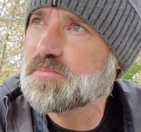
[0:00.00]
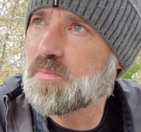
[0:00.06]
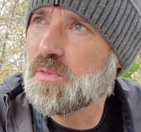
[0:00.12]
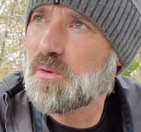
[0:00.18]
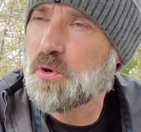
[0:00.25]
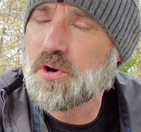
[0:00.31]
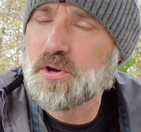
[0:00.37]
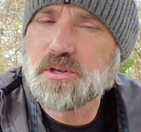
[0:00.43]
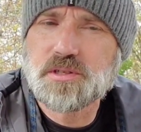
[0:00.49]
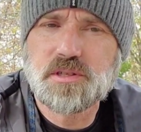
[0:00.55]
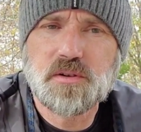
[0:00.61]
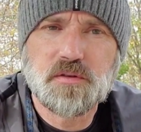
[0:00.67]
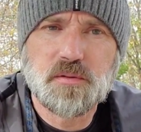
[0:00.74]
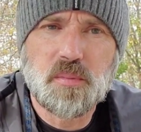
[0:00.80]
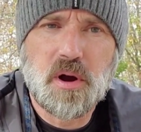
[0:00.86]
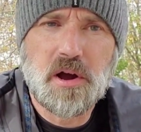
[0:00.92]
and where you can see
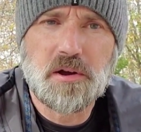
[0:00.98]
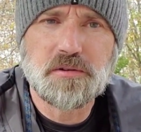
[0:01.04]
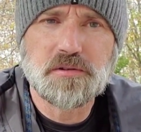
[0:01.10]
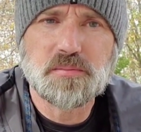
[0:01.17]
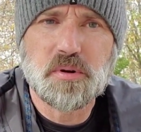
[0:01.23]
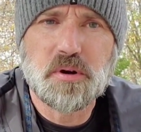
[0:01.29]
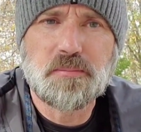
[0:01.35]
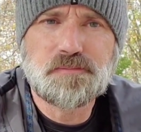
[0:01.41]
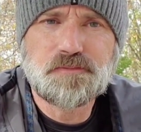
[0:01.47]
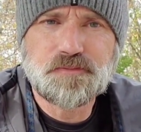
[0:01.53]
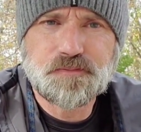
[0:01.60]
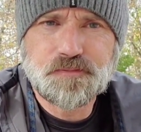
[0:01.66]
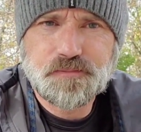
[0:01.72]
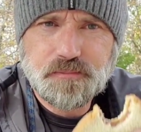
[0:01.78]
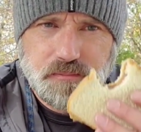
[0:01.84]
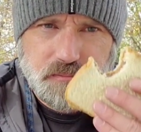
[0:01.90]
for miles, but
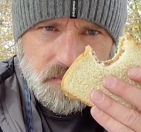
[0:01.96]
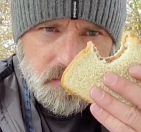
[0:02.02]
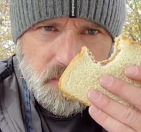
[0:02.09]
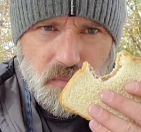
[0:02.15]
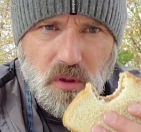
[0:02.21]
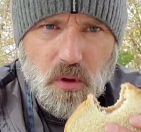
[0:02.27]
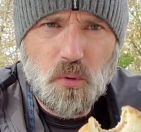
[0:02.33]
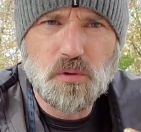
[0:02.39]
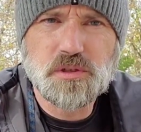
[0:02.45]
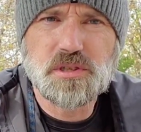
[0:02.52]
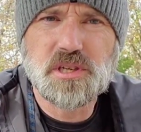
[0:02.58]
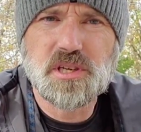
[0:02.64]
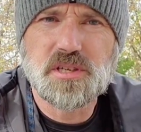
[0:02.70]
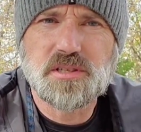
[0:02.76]
we'll see at